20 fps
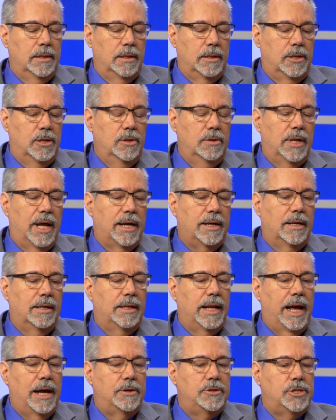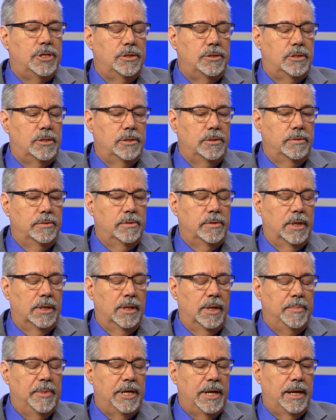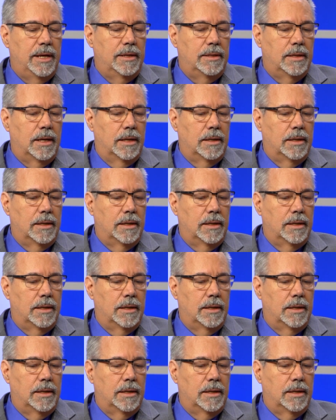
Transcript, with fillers: the QLAC allows you to eliminate